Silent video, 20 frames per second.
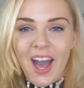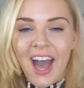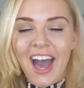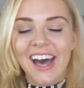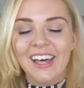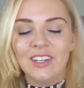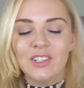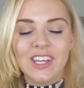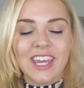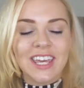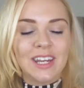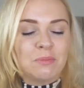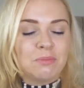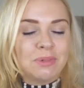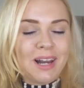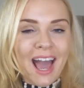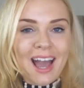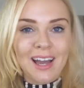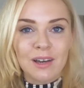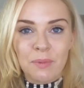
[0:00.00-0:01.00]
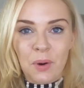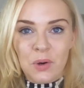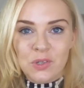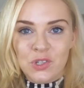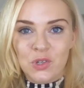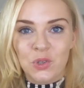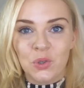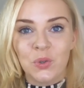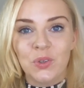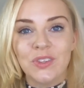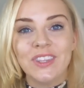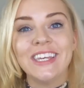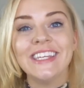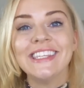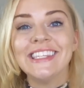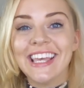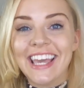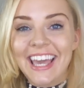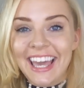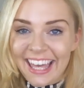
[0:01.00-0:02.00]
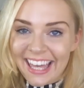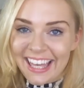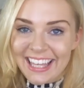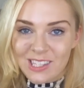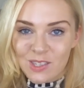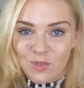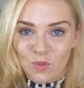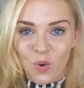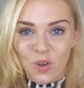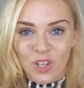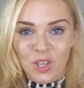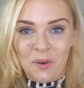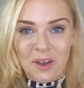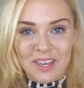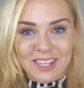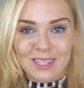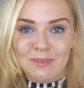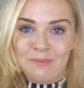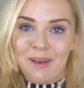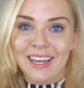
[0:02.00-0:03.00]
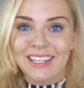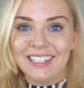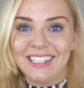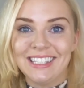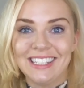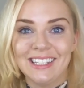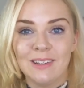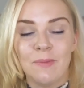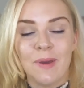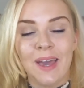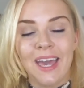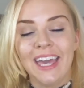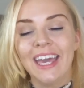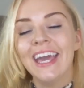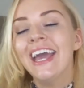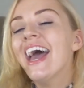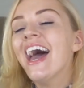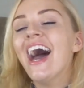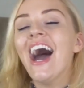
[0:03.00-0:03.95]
and in a black bottle, this is what you expect it to be,